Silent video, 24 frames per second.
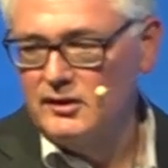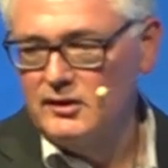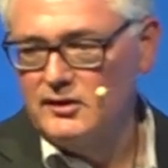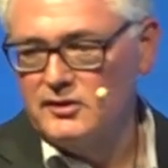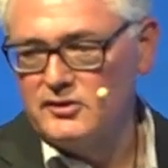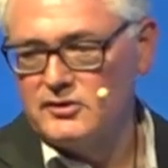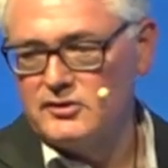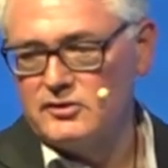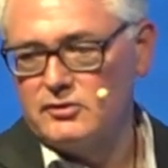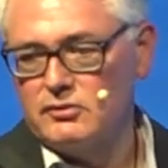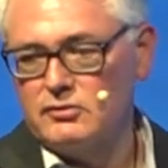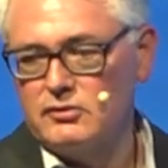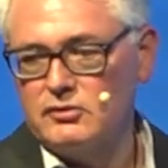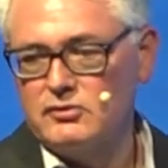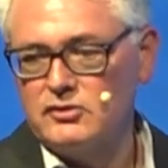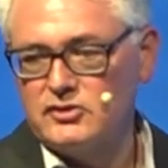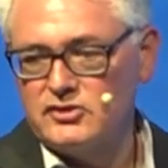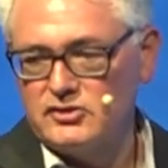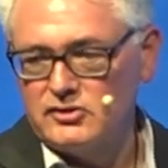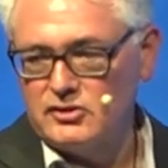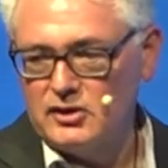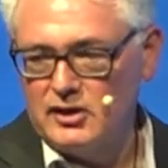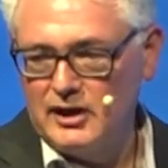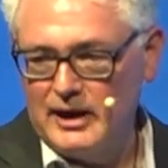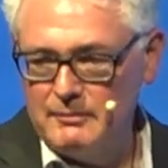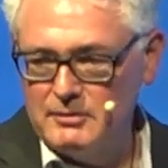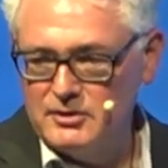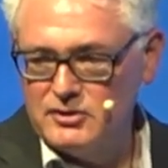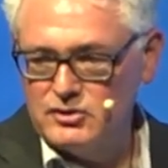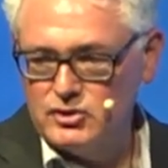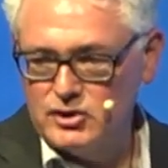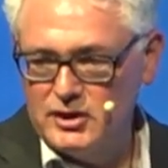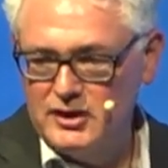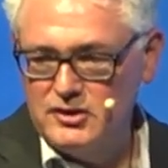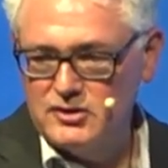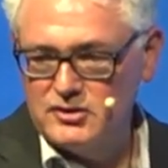So climate
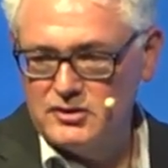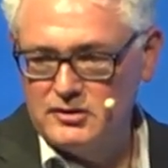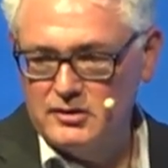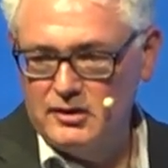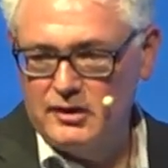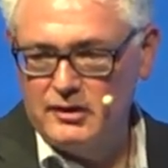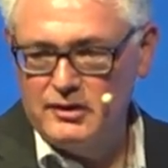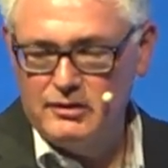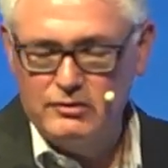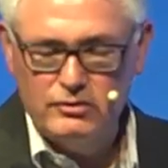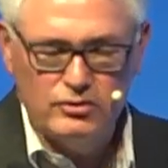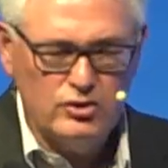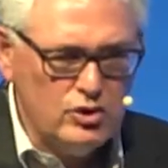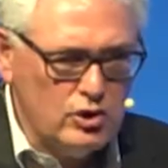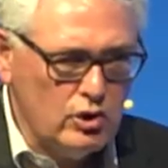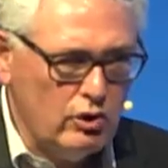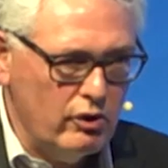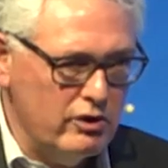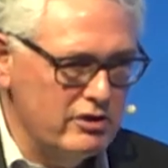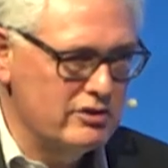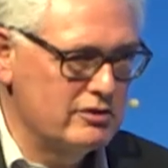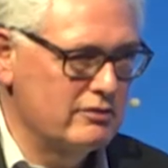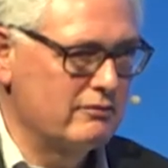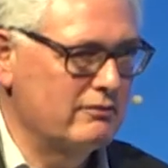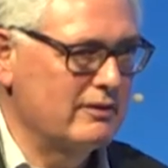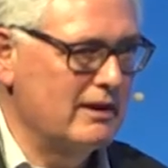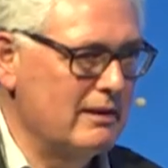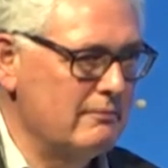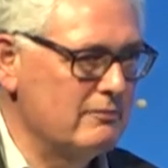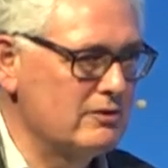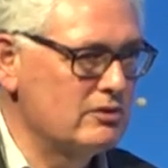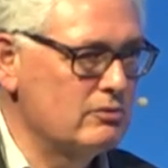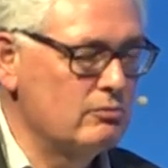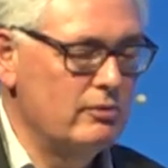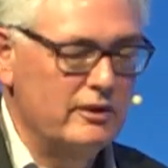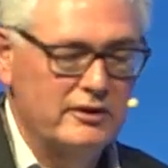change scenarios, choice of them
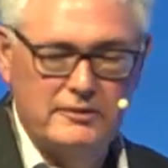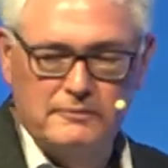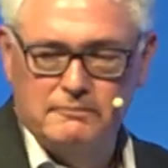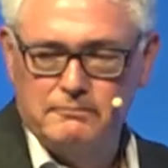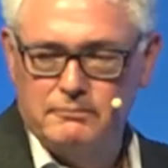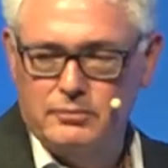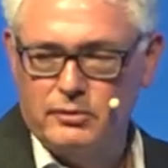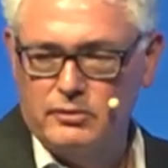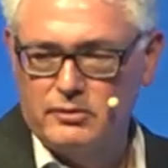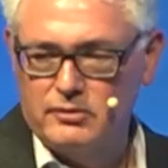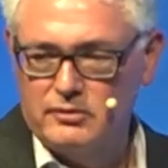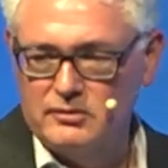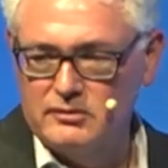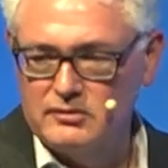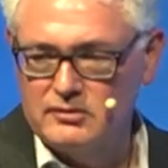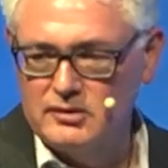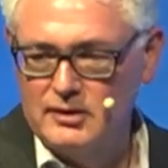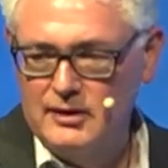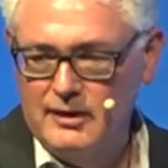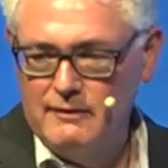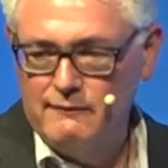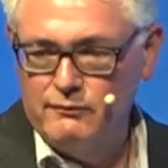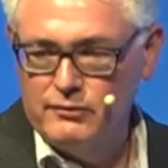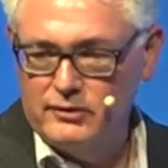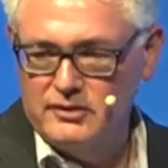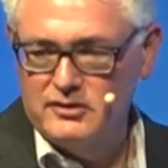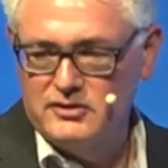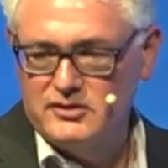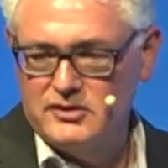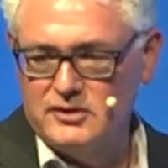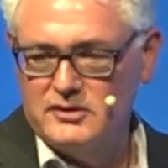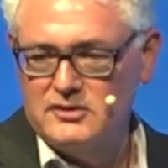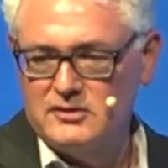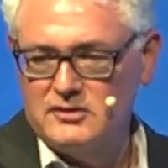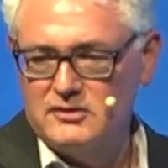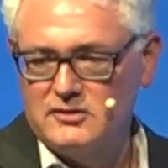is quite important for
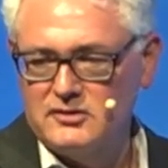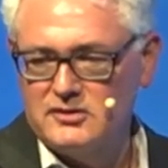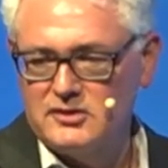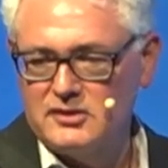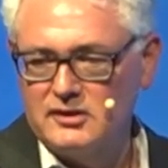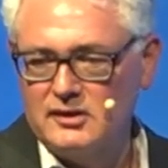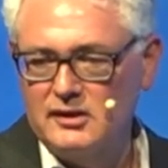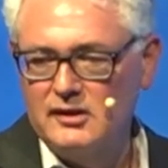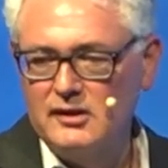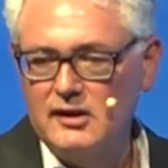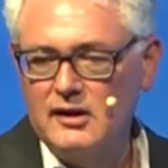consistency.